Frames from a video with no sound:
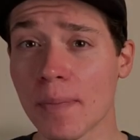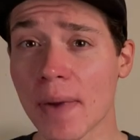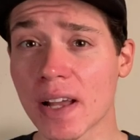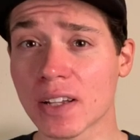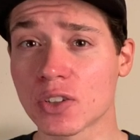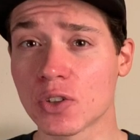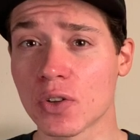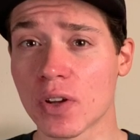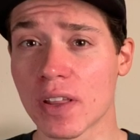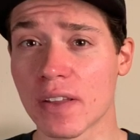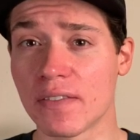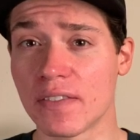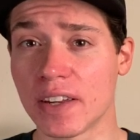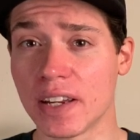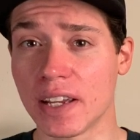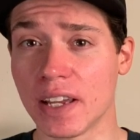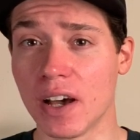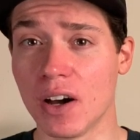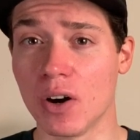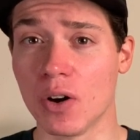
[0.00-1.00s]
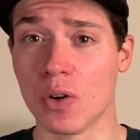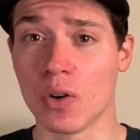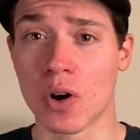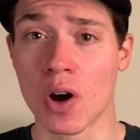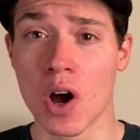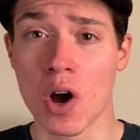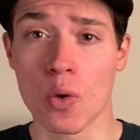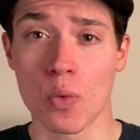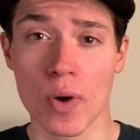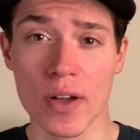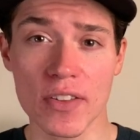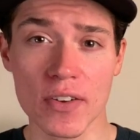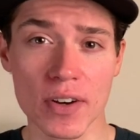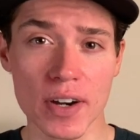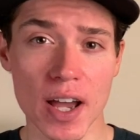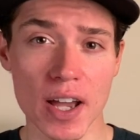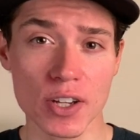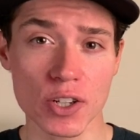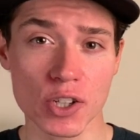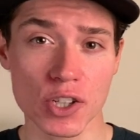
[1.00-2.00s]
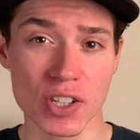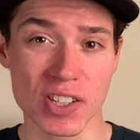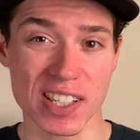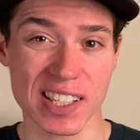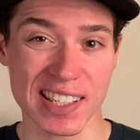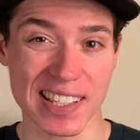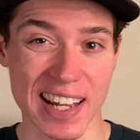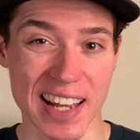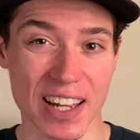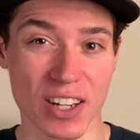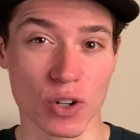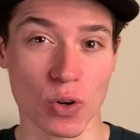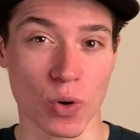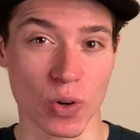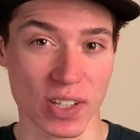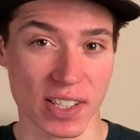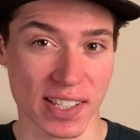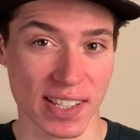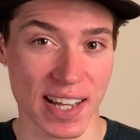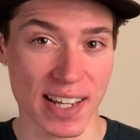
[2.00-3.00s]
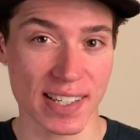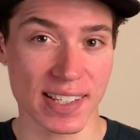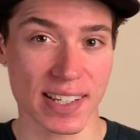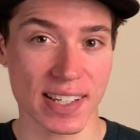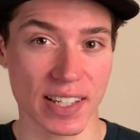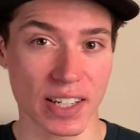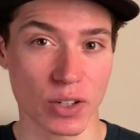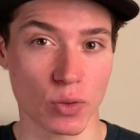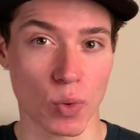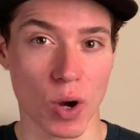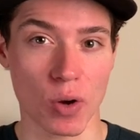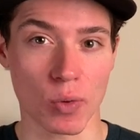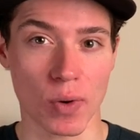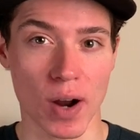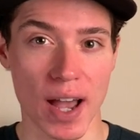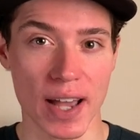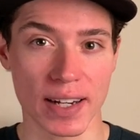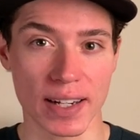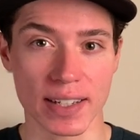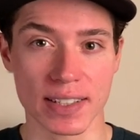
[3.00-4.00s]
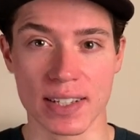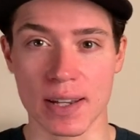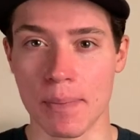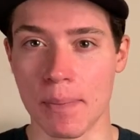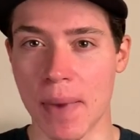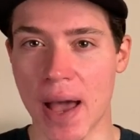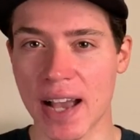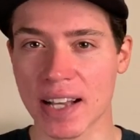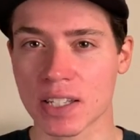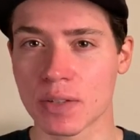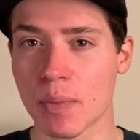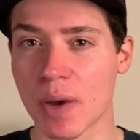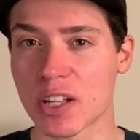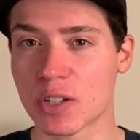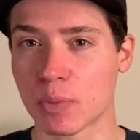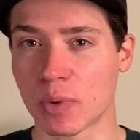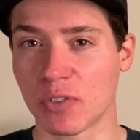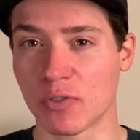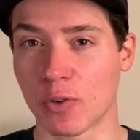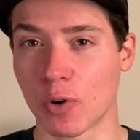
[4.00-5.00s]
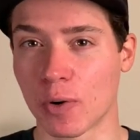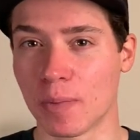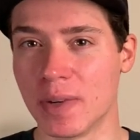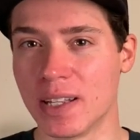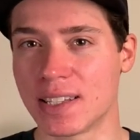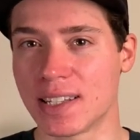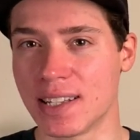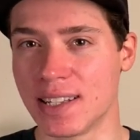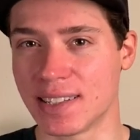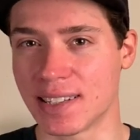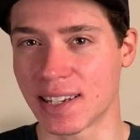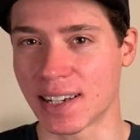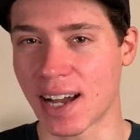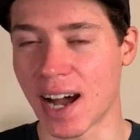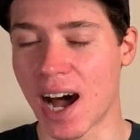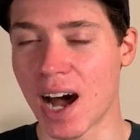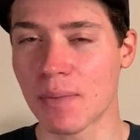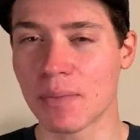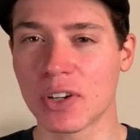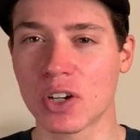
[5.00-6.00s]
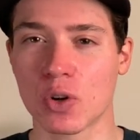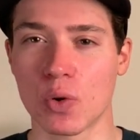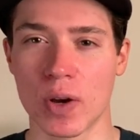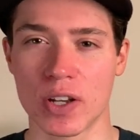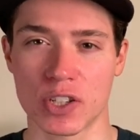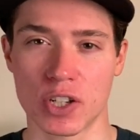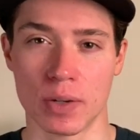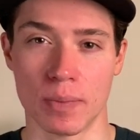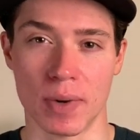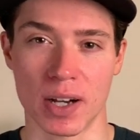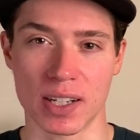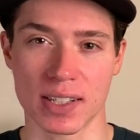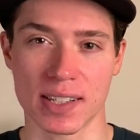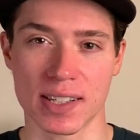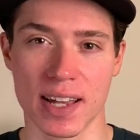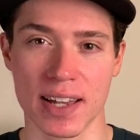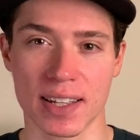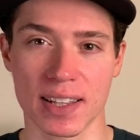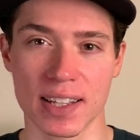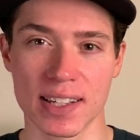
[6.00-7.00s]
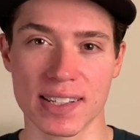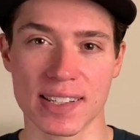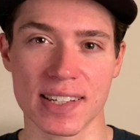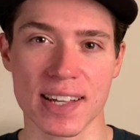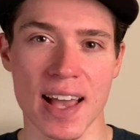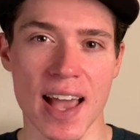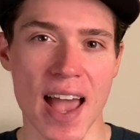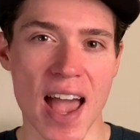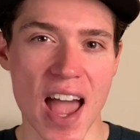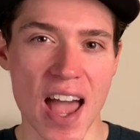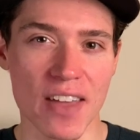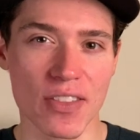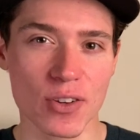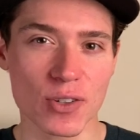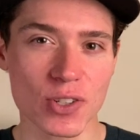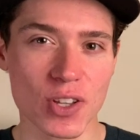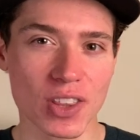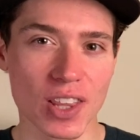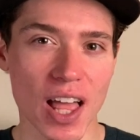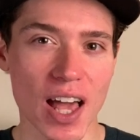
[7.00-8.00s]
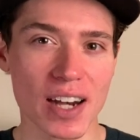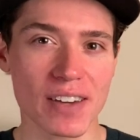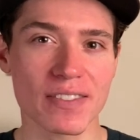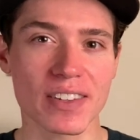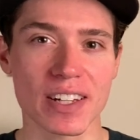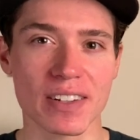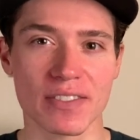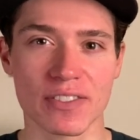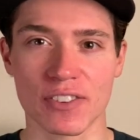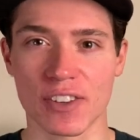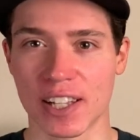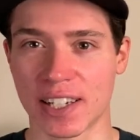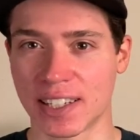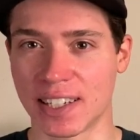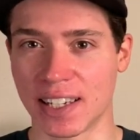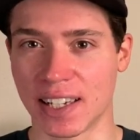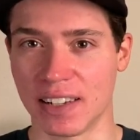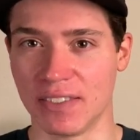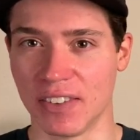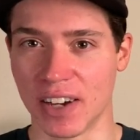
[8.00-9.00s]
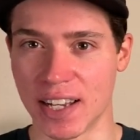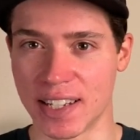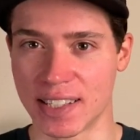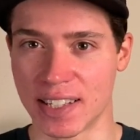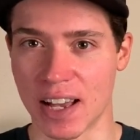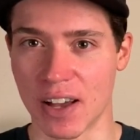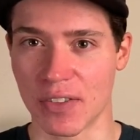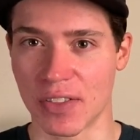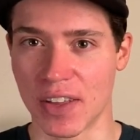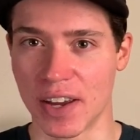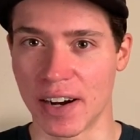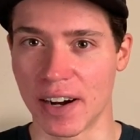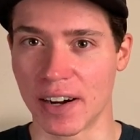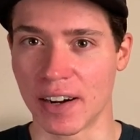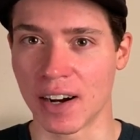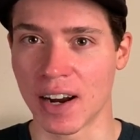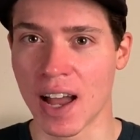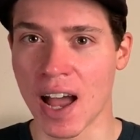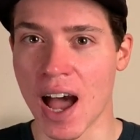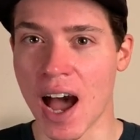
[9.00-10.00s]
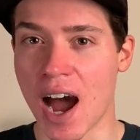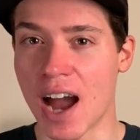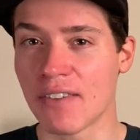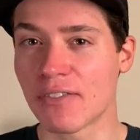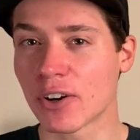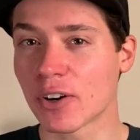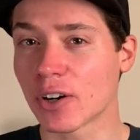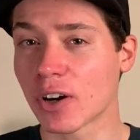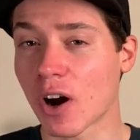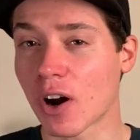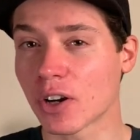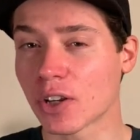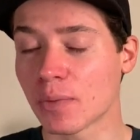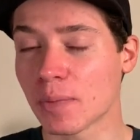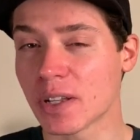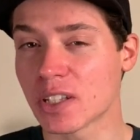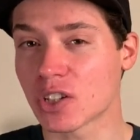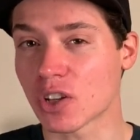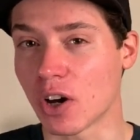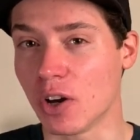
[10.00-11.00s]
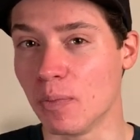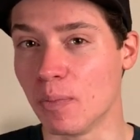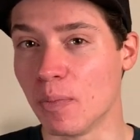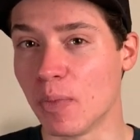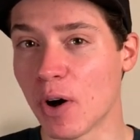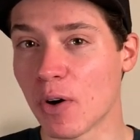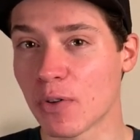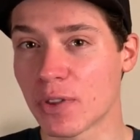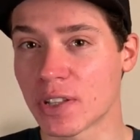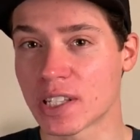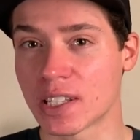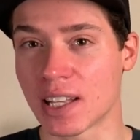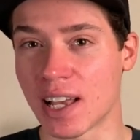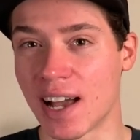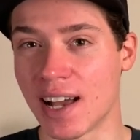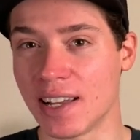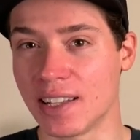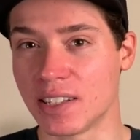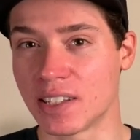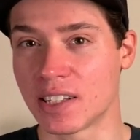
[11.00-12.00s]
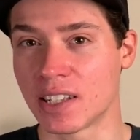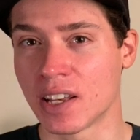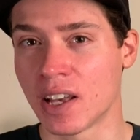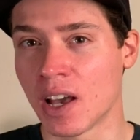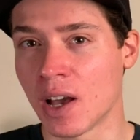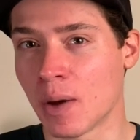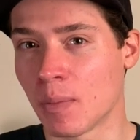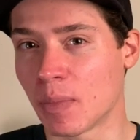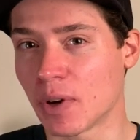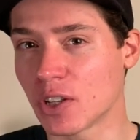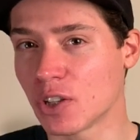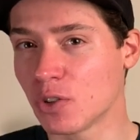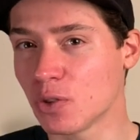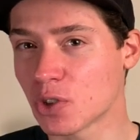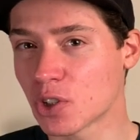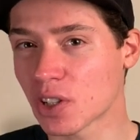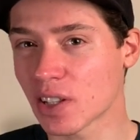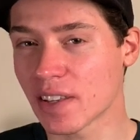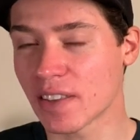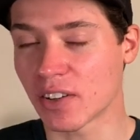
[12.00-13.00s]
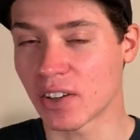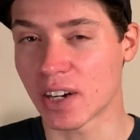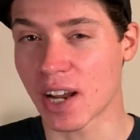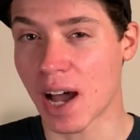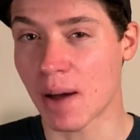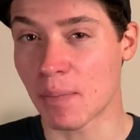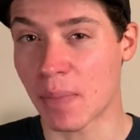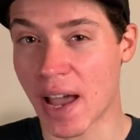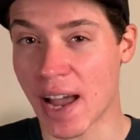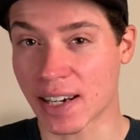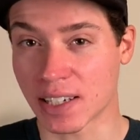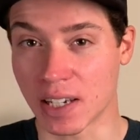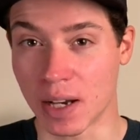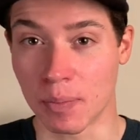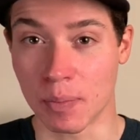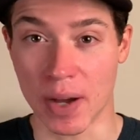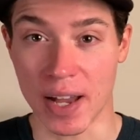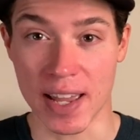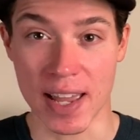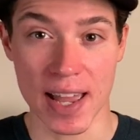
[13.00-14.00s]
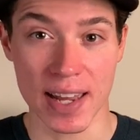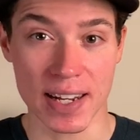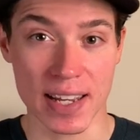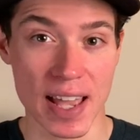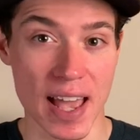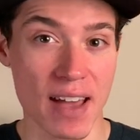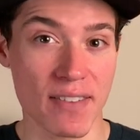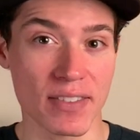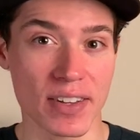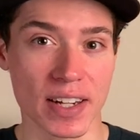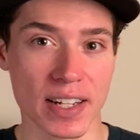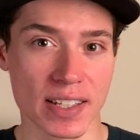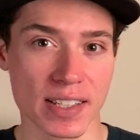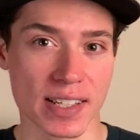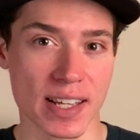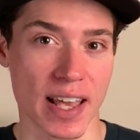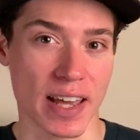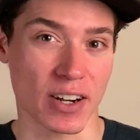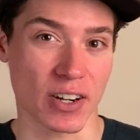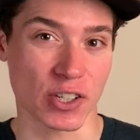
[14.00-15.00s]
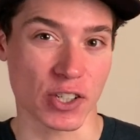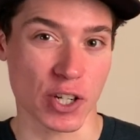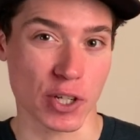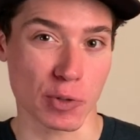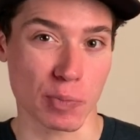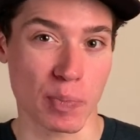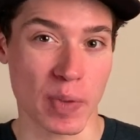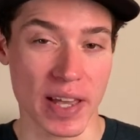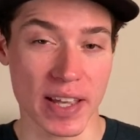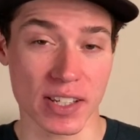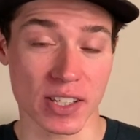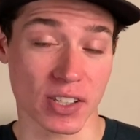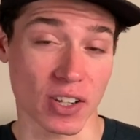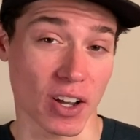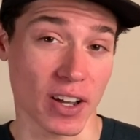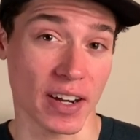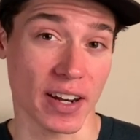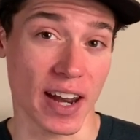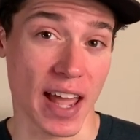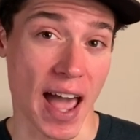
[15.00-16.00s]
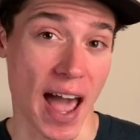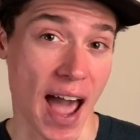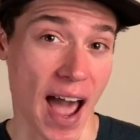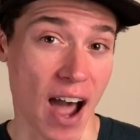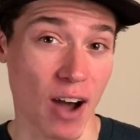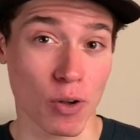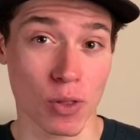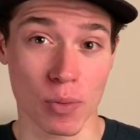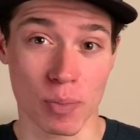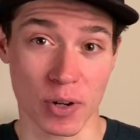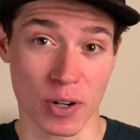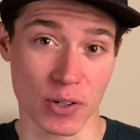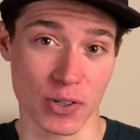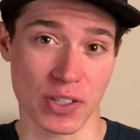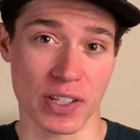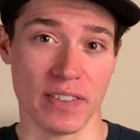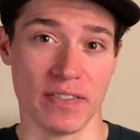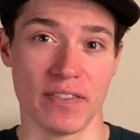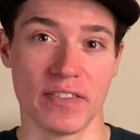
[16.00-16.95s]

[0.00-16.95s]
back to another video. Whether or not you should stand or stay seated while riding to maximize performance is a common question among cyclists, and there's a lot of conflicting advice out there. I've heard arguments on both sides, but usually they're not backed up by any evidence and are just based on how the person